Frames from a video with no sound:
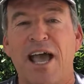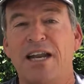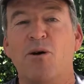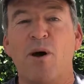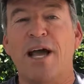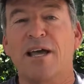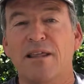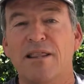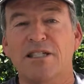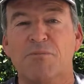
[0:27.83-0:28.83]
Anyway,
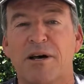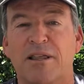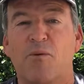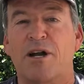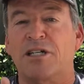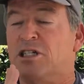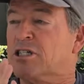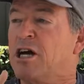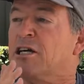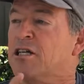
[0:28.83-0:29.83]
this month I want to
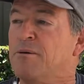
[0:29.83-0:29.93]
just talk